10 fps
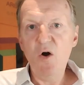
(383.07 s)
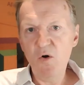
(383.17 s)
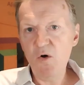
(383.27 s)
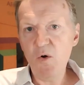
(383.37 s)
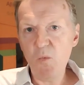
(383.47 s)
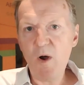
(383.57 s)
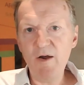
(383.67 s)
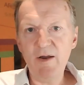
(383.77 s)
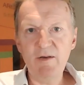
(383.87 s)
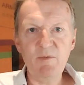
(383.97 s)
or who are
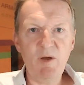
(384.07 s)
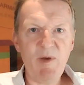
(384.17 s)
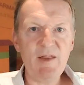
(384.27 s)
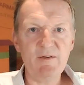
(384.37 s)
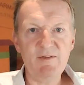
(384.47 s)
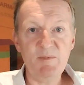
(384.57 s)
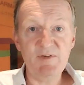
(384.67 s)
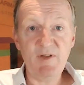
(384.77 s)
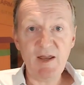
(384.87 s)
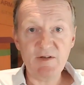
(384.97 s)
worried about the
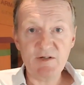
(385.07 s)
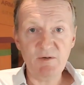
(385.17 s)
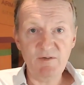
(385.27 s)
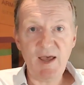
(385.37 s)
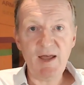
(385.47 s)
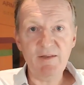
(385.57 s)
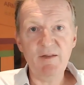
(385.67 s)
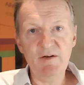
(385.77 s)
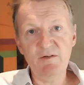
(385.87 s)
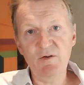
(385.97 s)
substantial debt
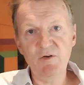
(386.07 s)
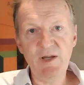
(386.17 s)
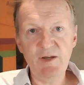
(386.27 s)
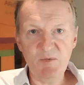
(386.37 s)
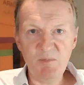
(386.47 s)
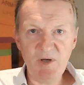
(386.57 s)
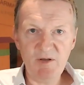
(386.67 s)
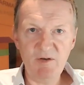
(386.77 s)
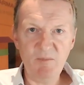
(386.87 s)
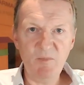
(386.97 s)
that a degree could
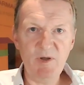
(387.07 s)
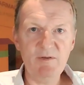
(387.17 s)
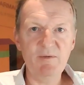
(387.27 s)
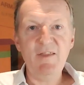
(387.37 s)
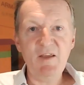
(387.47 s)
burden them with.